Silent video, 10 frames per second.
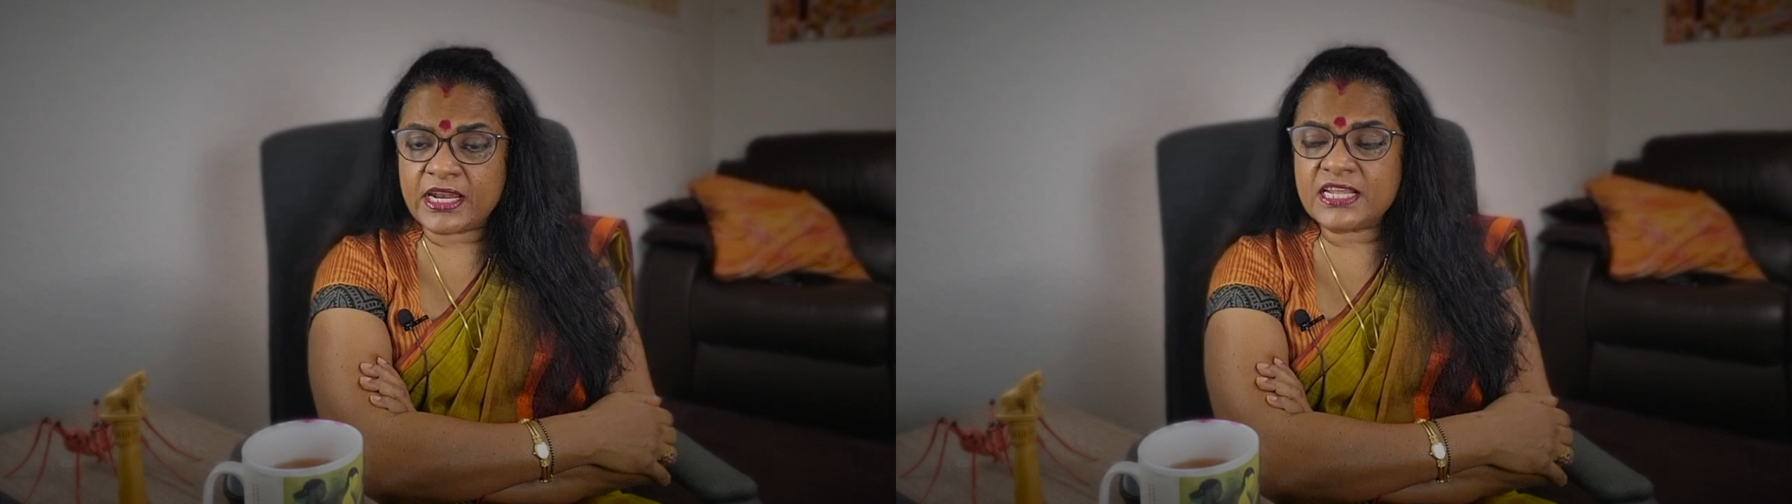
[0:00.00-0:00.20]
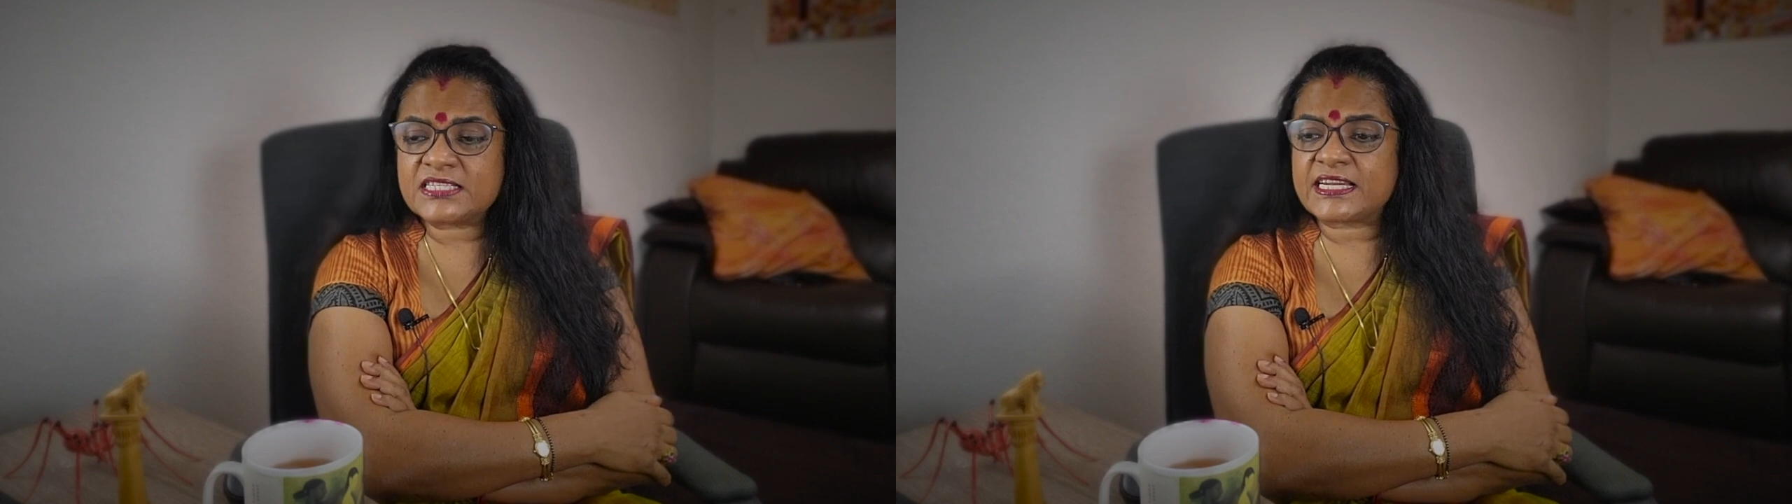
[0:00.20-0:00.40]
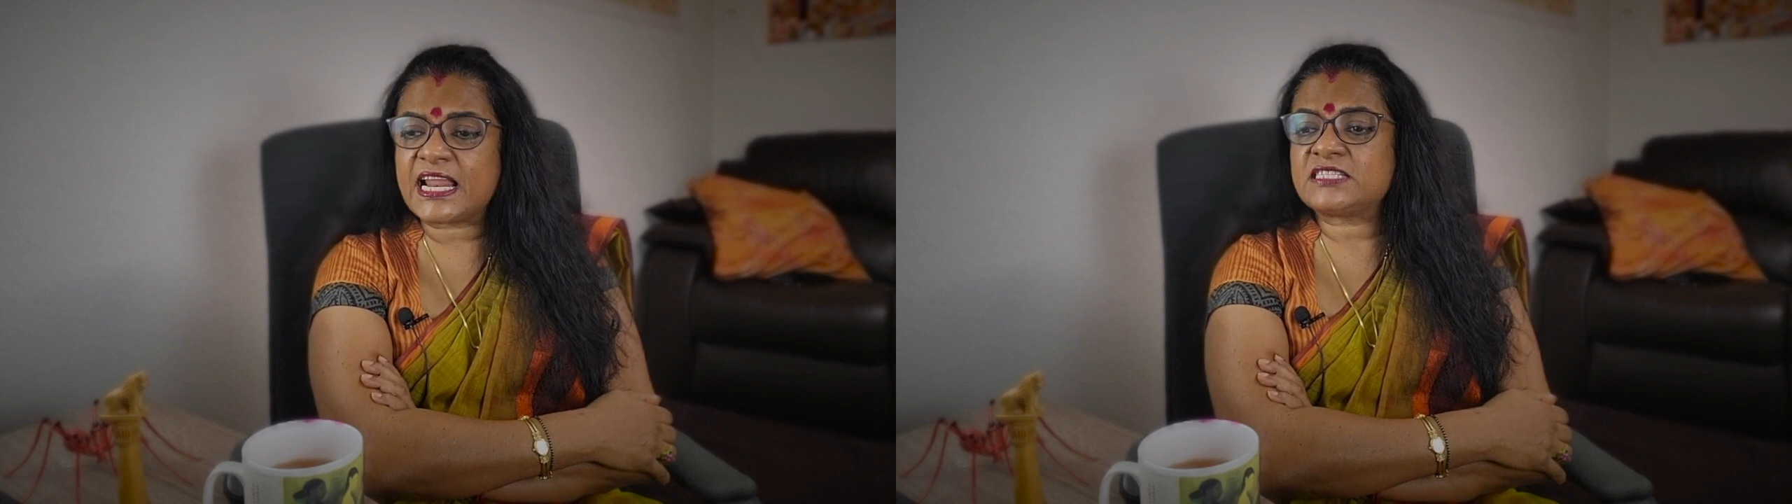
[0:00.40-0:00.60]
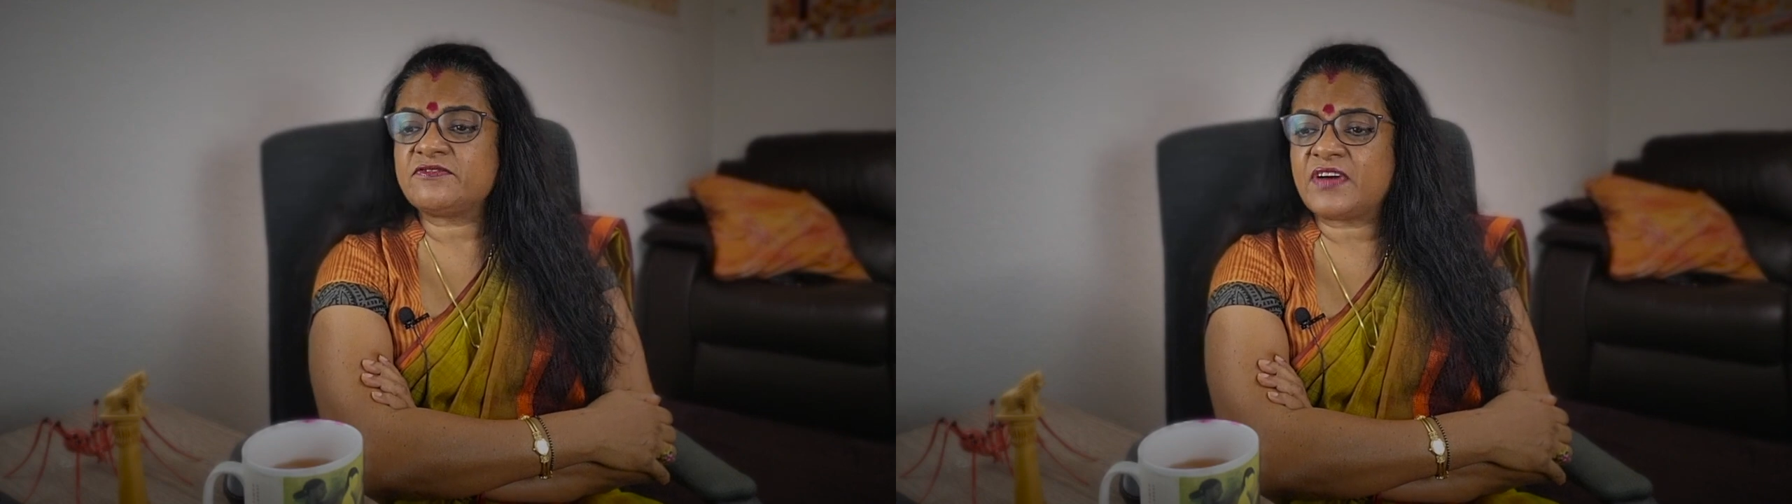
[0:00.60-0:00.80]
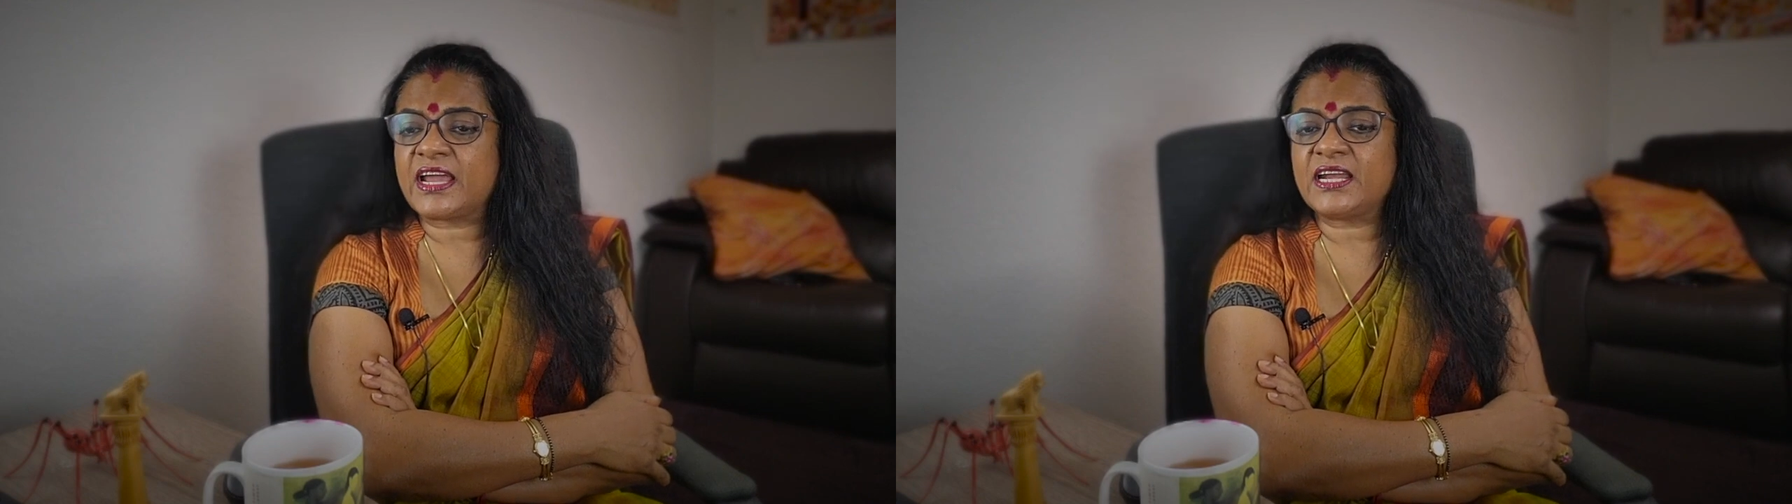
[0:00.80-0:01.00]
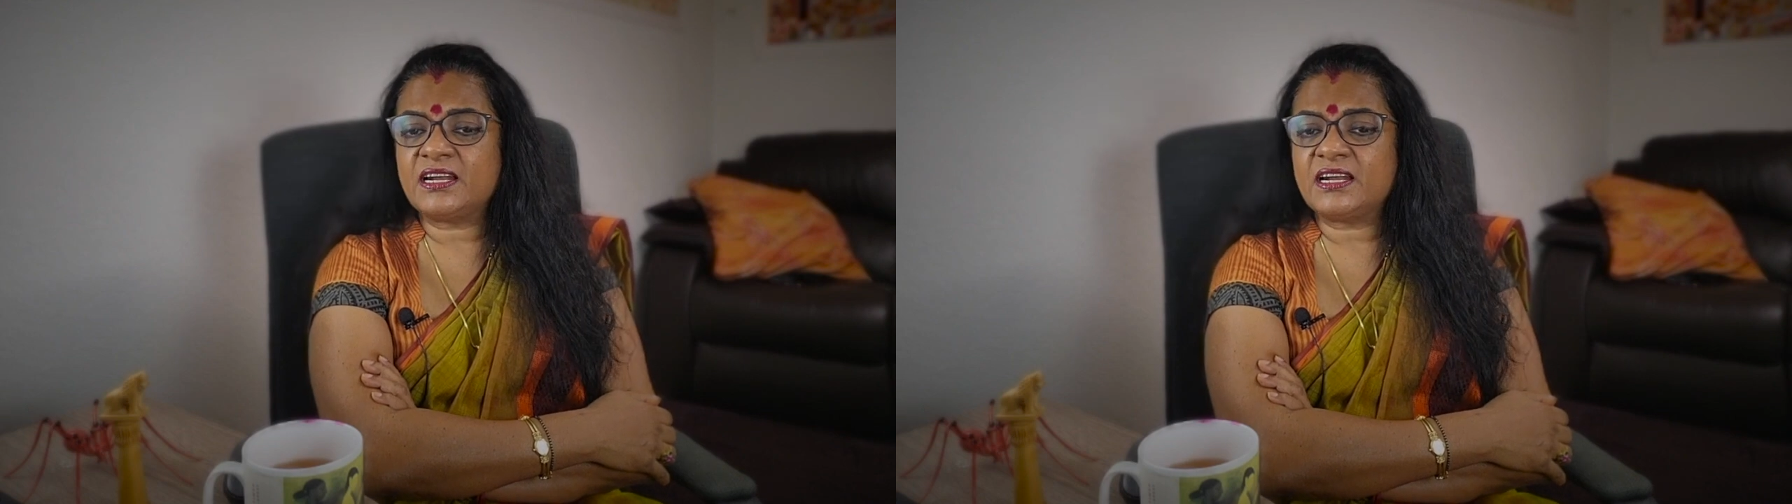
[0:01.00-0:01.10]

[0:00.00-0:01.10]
is classified